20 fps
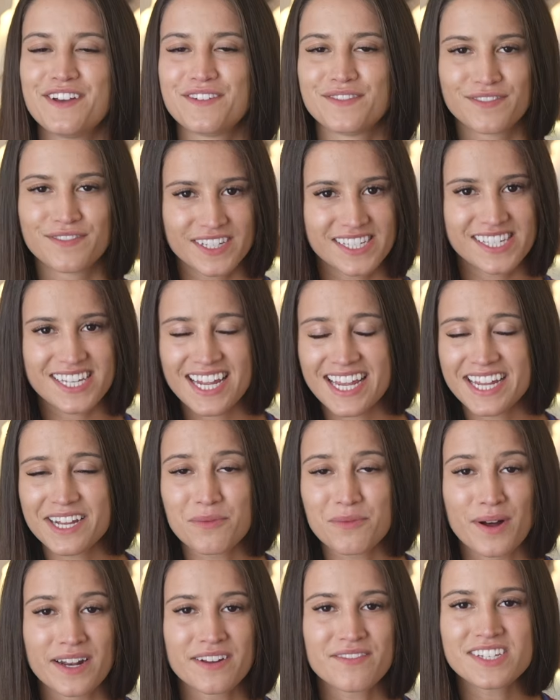Visiting
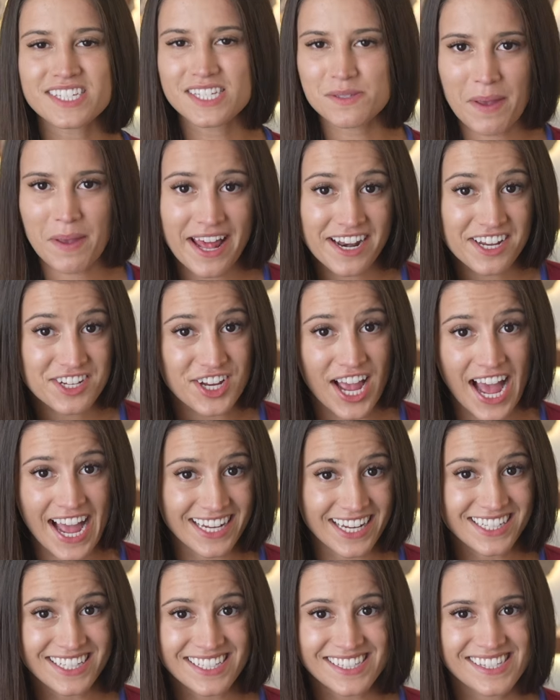one of the Spanish
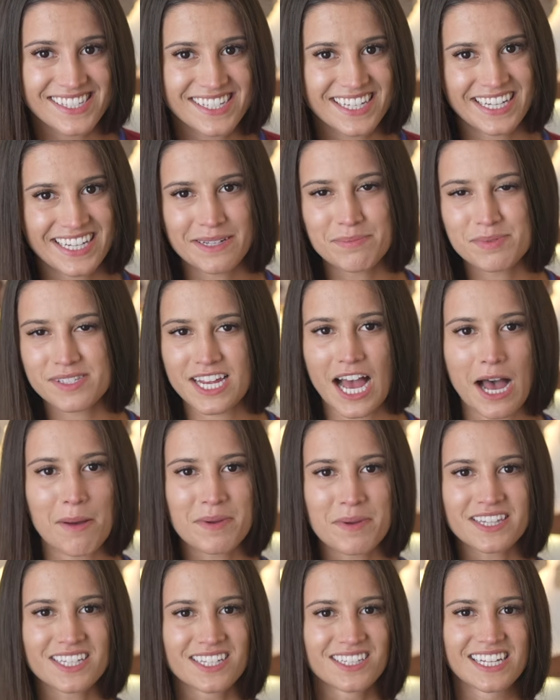islands keeps
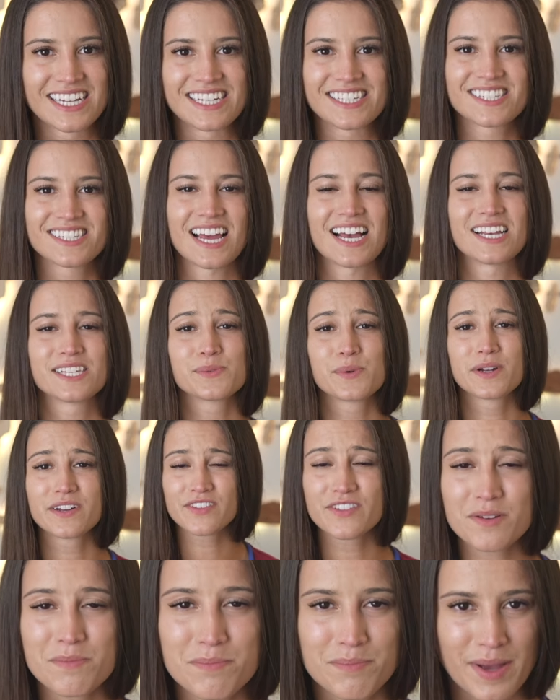topping the list as one of
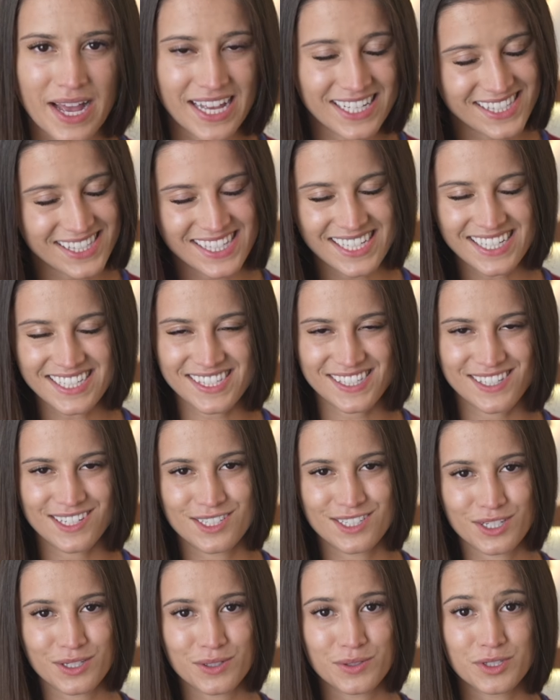the best things to
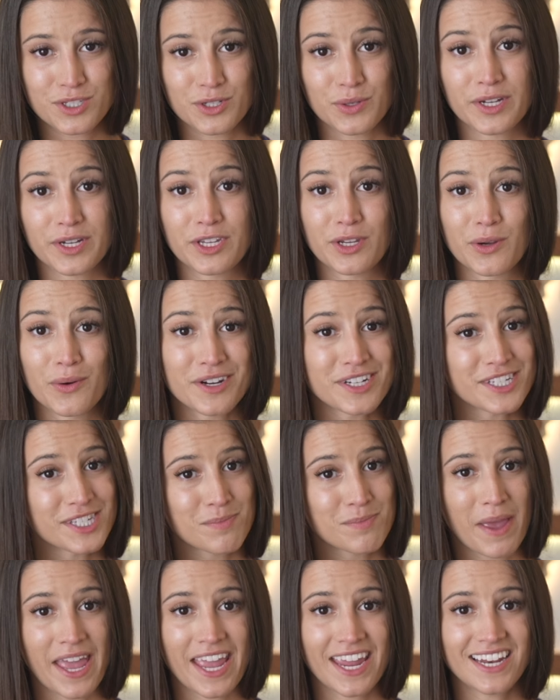do during your
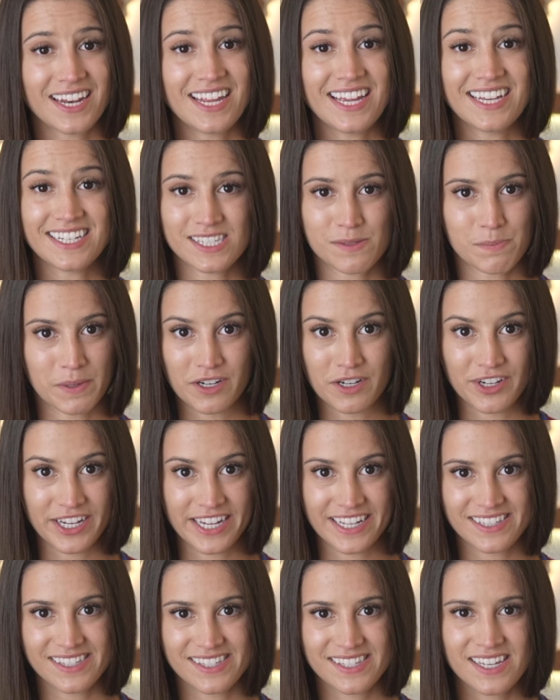Spain
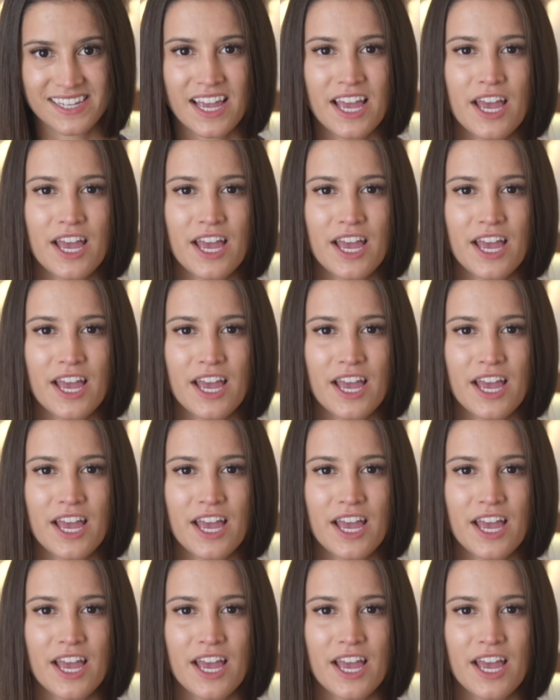experience.